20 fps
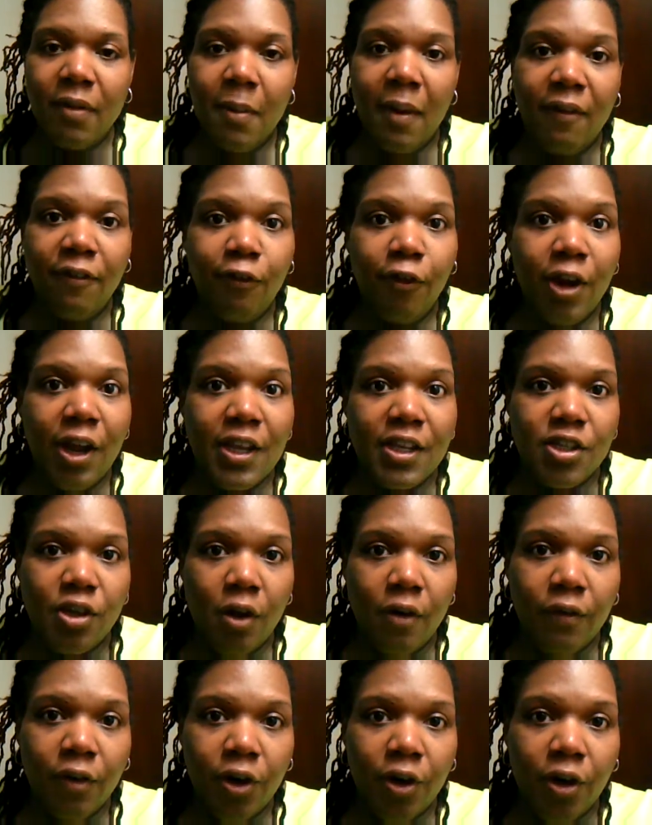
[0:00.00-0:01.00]
my friends
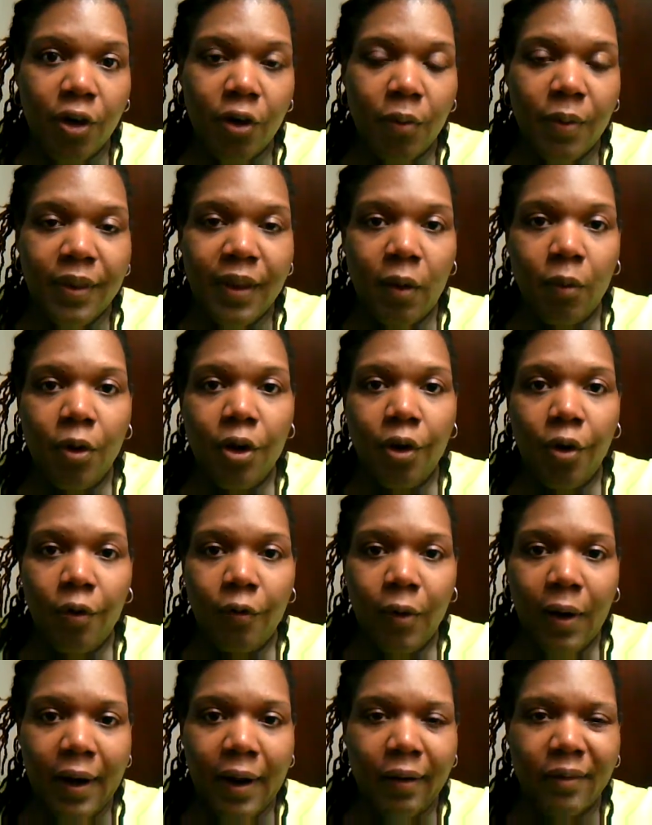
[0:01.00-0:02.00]
over when they weren't
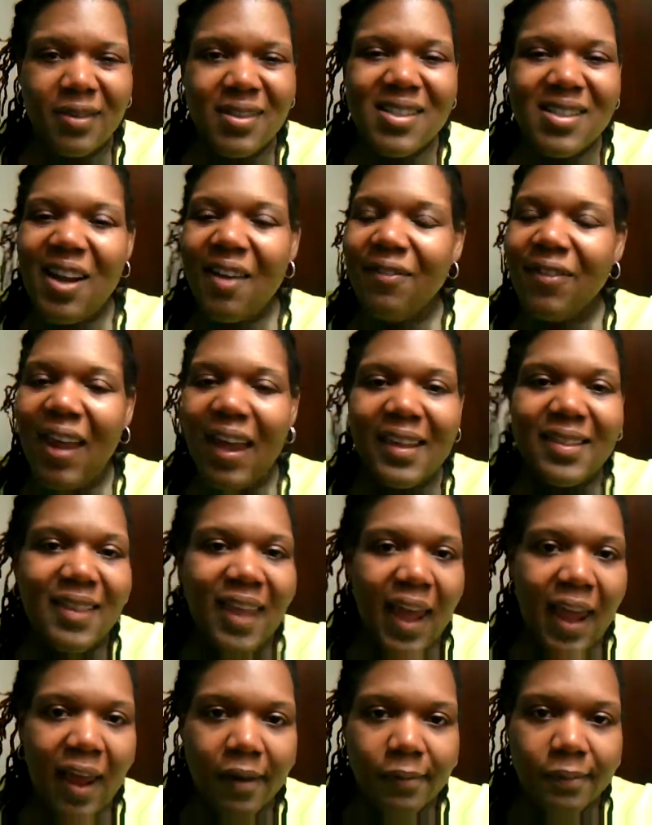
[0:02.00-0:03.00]
around, stuff like
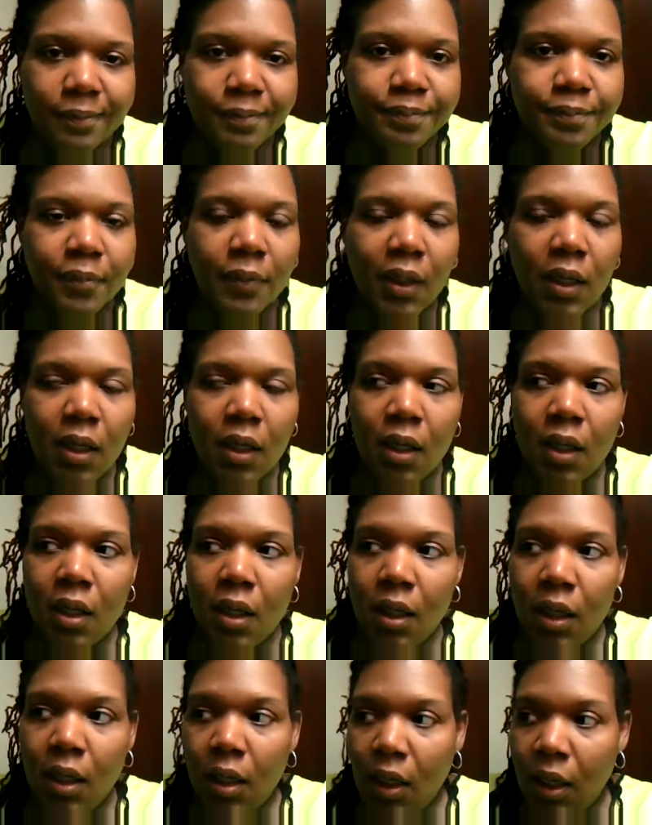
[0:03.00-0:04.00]
that.
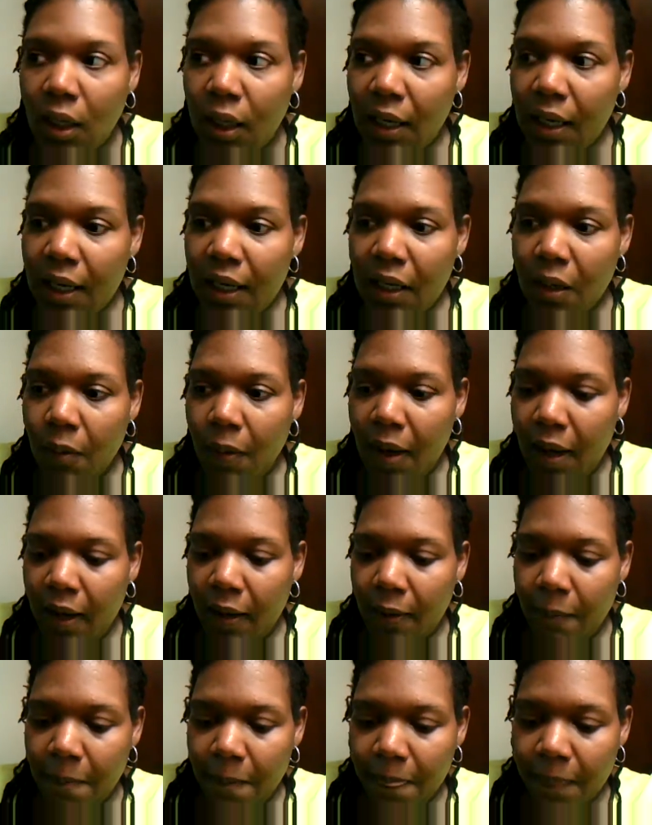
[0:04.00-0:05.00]

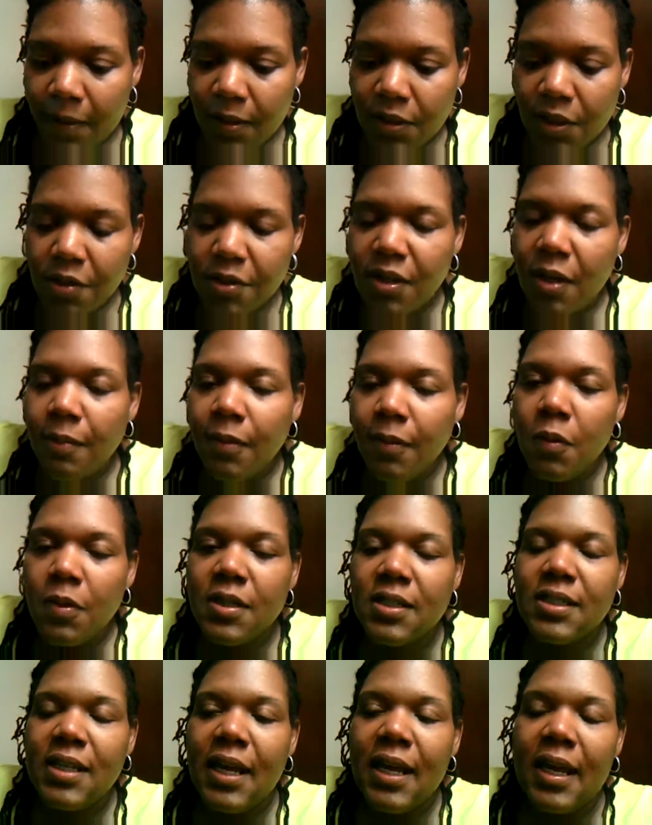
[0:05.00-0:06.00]
Anyway, so something was
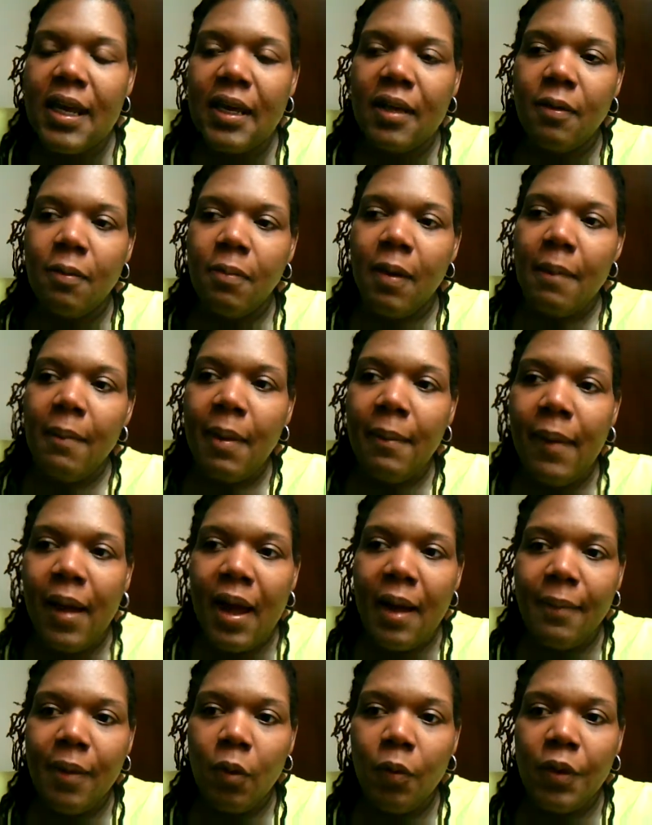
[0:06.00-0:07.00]
said by my
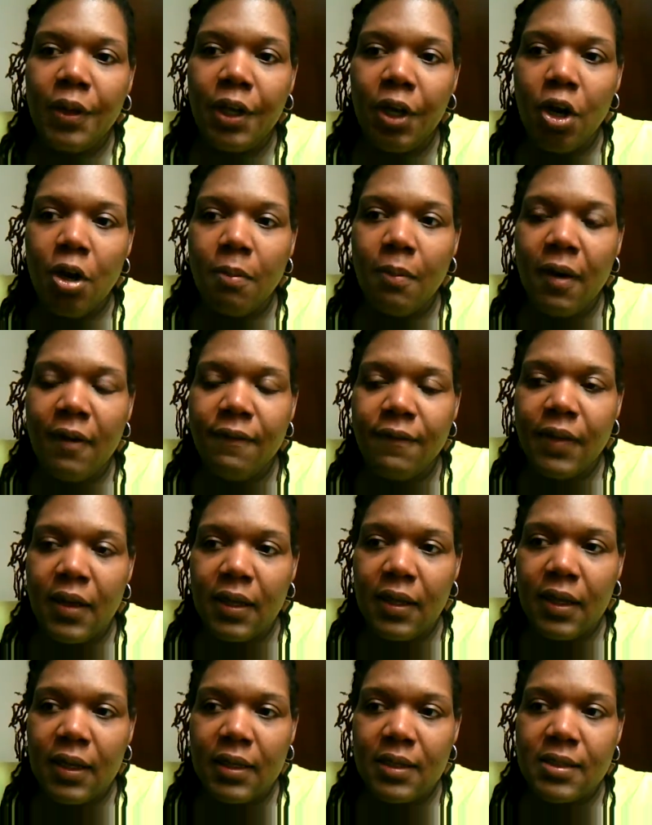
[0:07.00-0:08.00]
mom that really hurt my
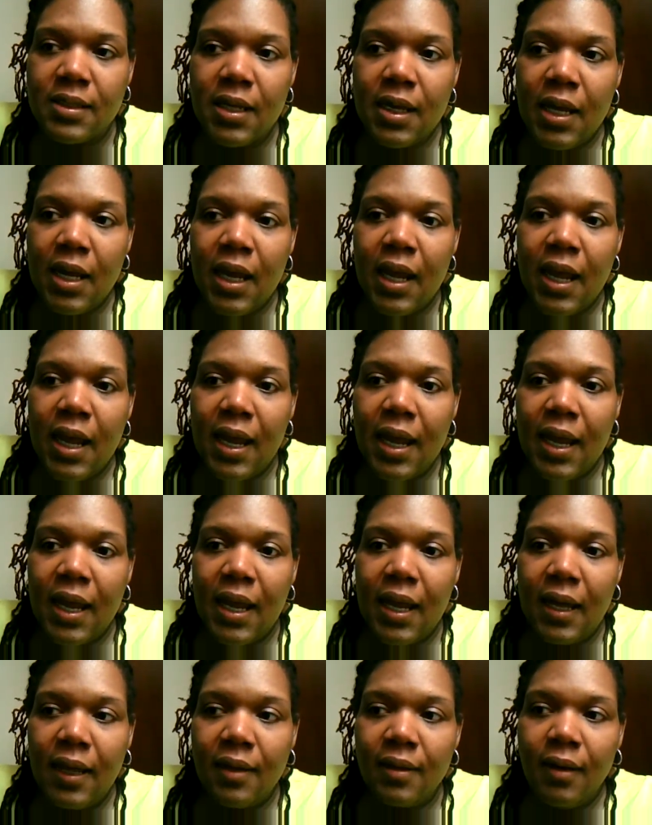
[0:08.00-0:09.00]
feelings,
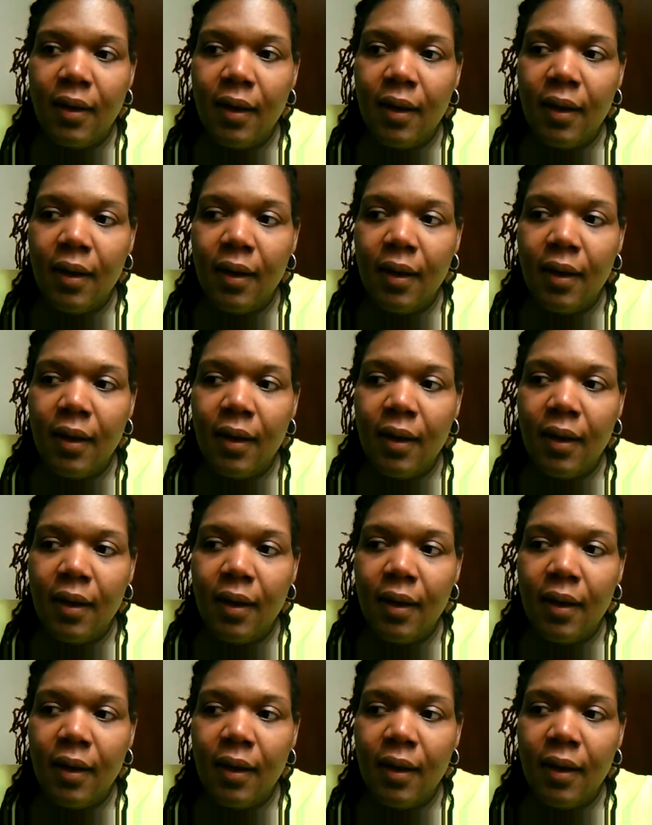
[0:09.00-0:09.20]
and